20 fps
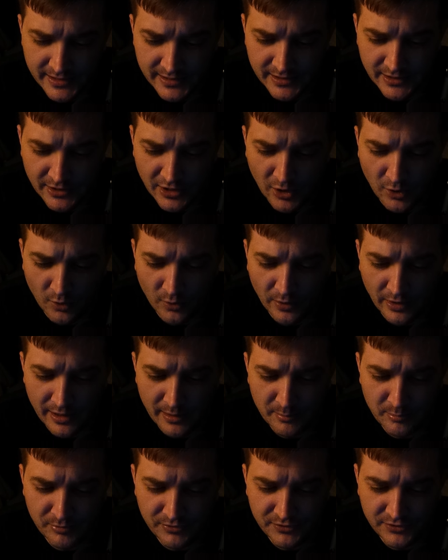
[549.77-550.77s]
you know,
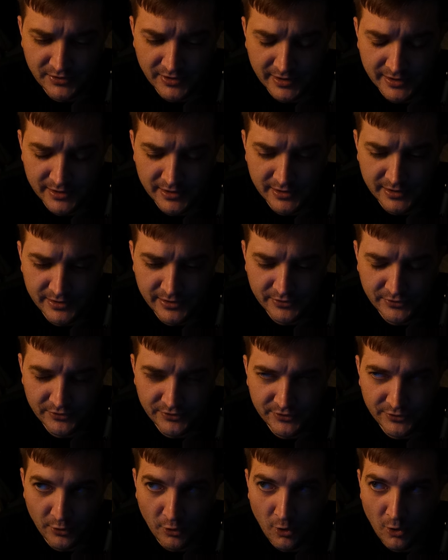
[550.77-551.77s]
the
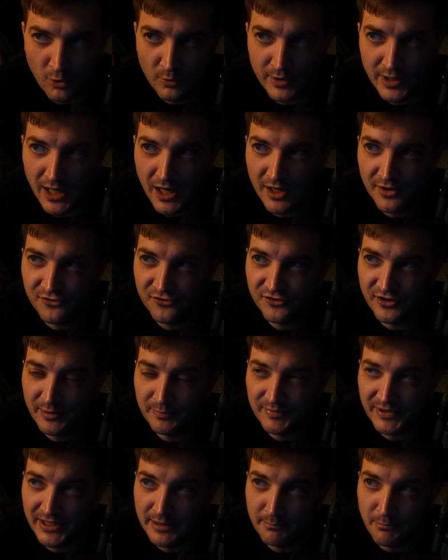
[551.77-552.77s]
the whole
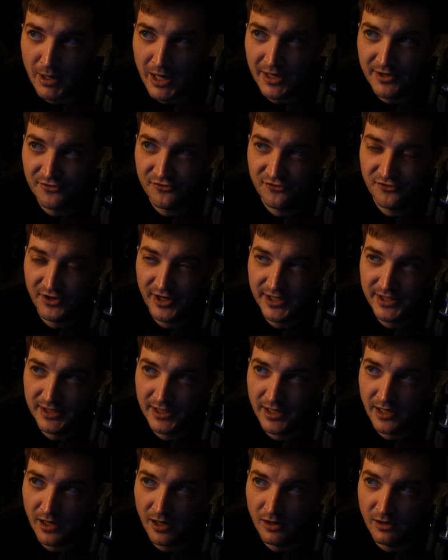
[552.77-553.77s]
concept and the mindset
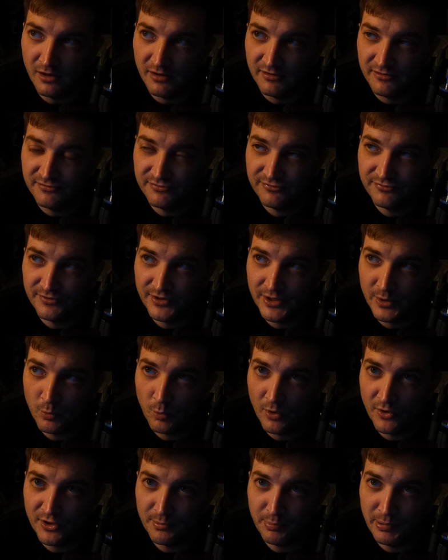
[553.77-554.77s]
of
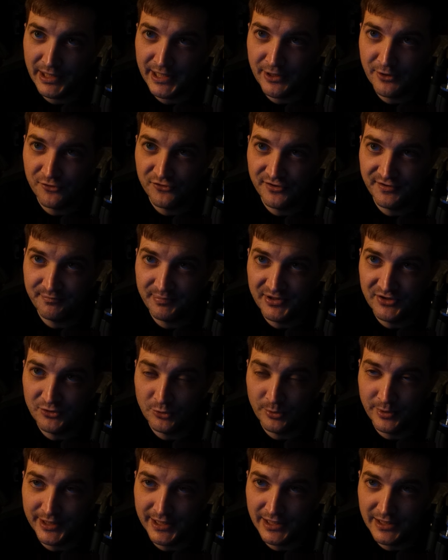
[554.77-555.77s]
well, the players have been
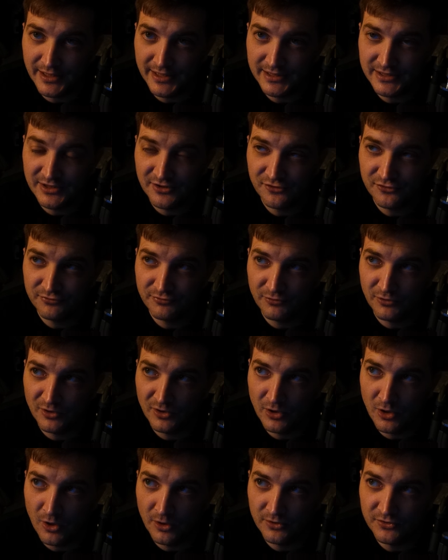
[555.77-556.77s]
doing it like this for a
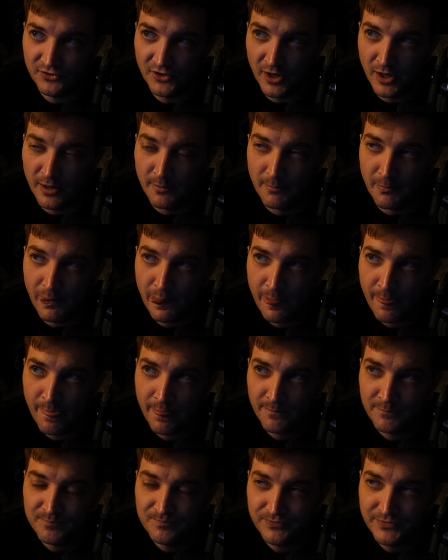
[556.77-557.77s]
long time.
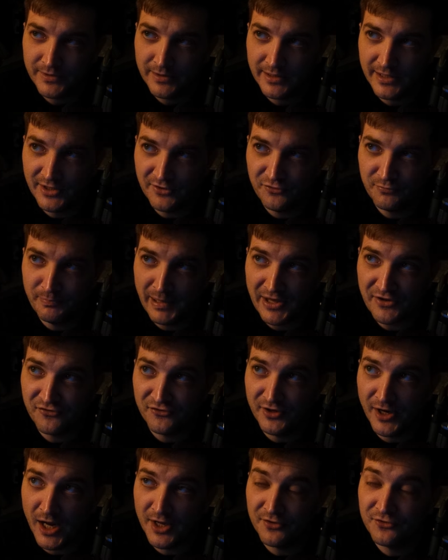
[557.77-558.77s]
It's
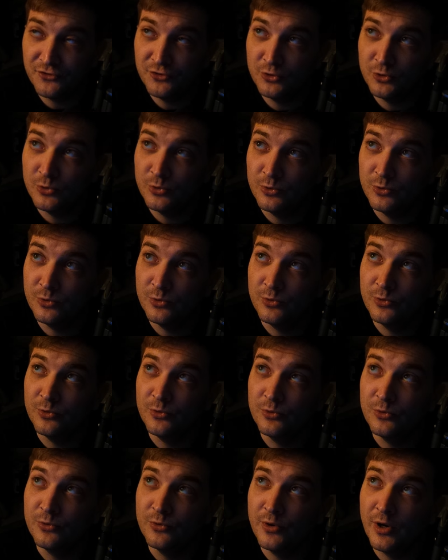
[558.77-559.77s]
best not
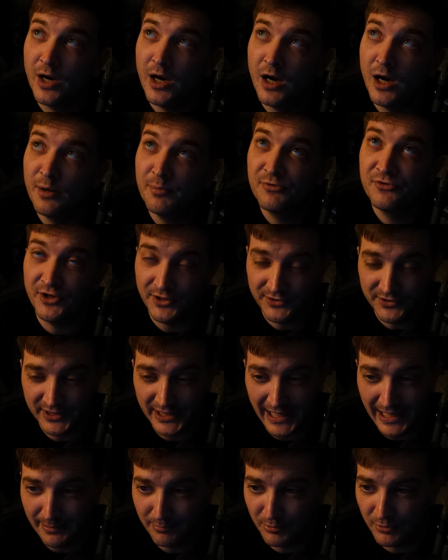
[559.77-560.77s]
to upset
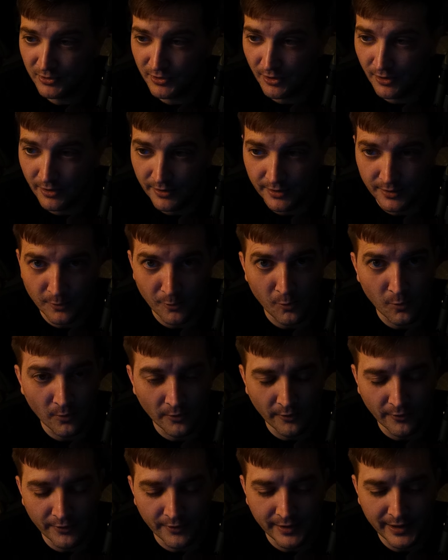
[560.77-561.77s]
the apple cart,
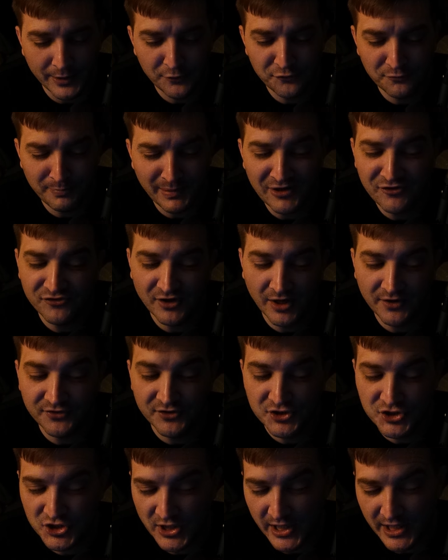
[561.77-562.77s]
or it's best not
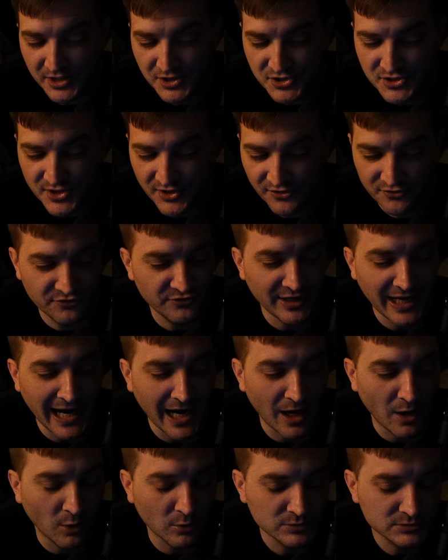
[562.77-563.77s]
to change this
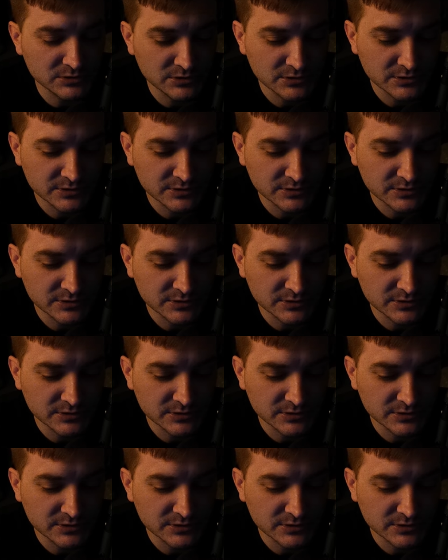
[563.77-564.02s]
now.